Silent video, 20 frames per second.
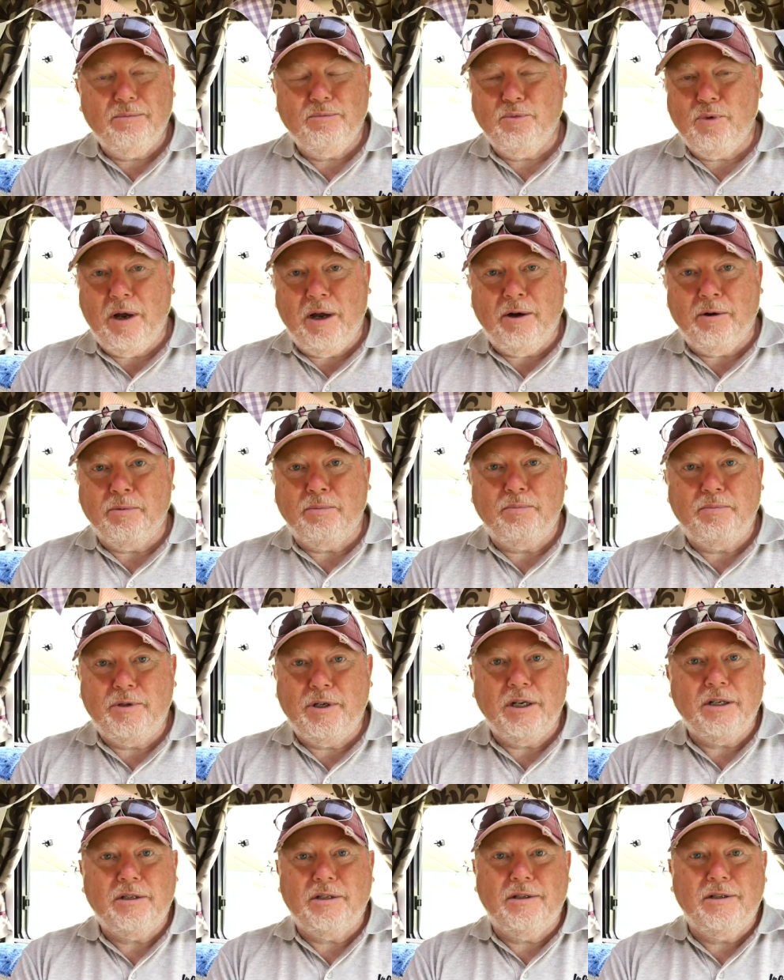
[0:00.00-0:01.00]
well,
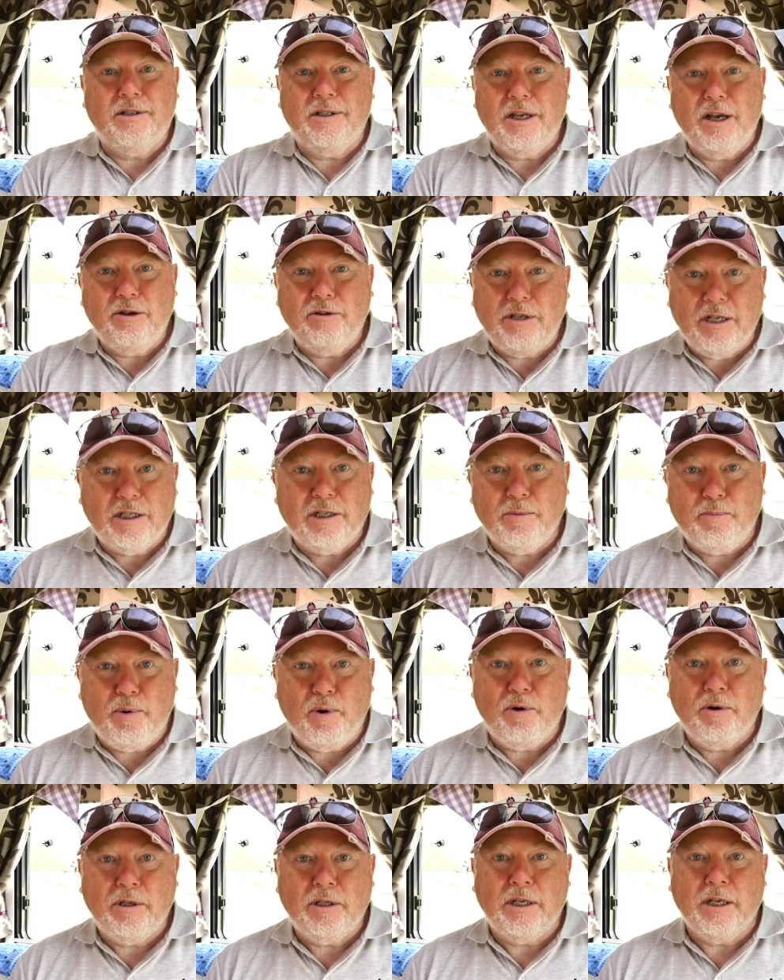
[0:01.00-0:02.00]
just so
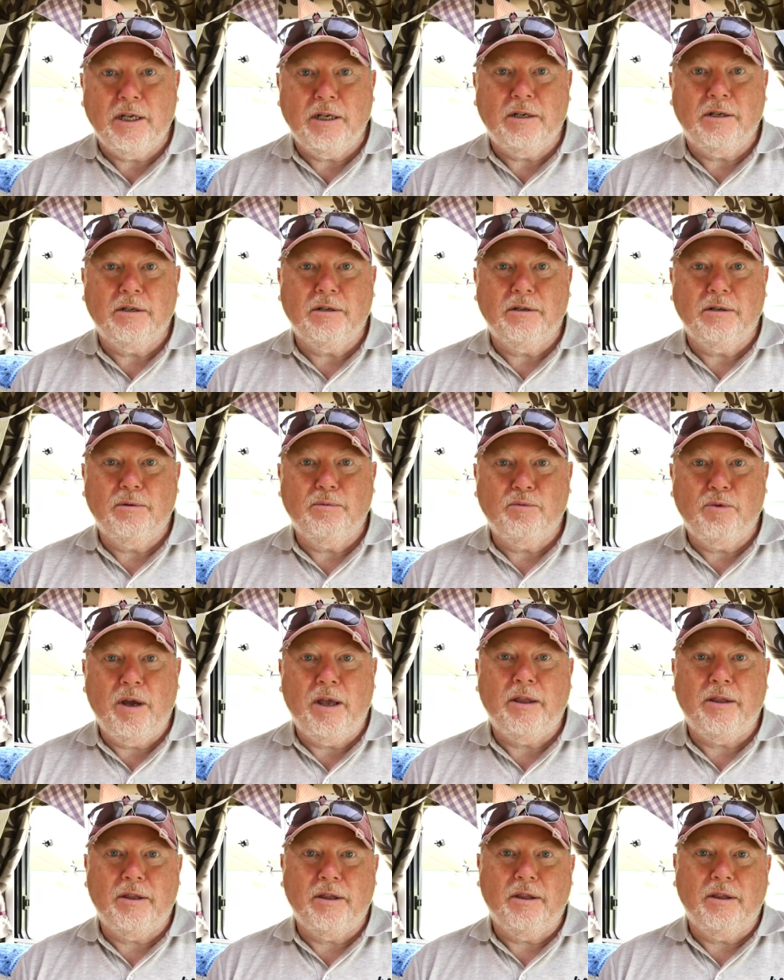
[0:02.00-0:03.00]
disappointed
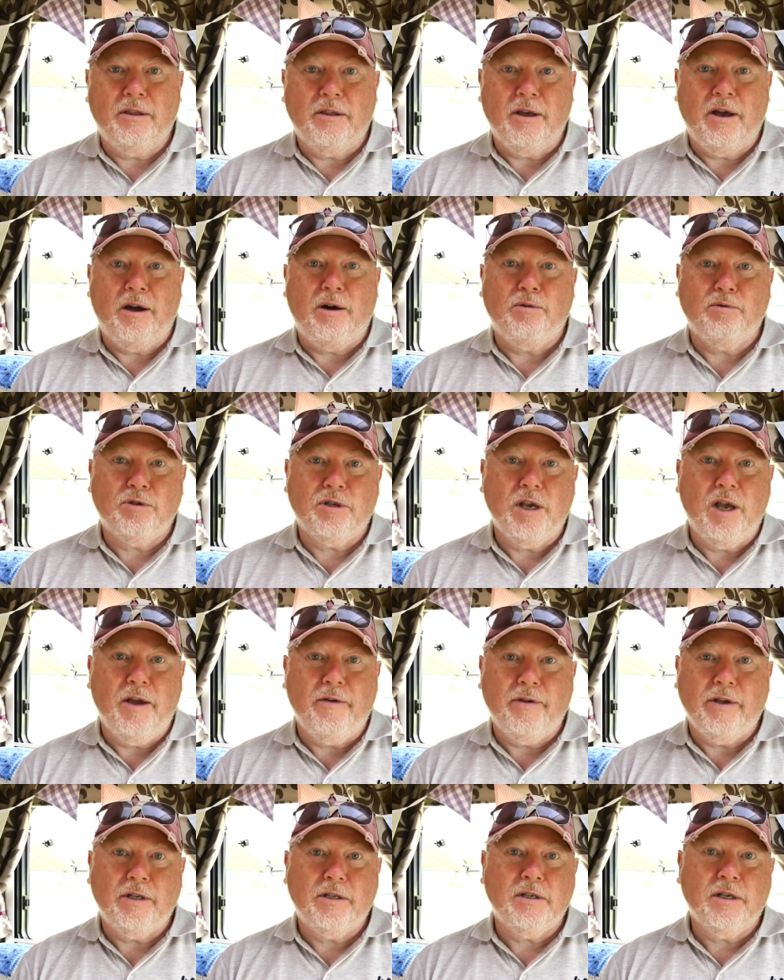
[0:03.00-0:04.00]
with the whole
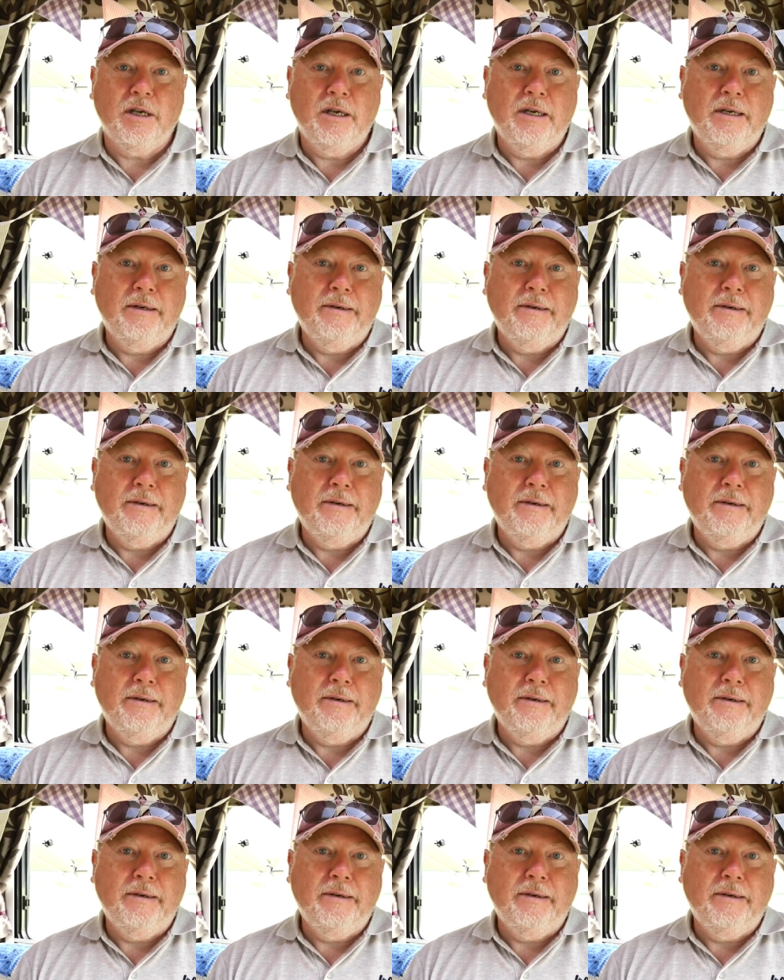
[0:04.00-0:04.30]
service.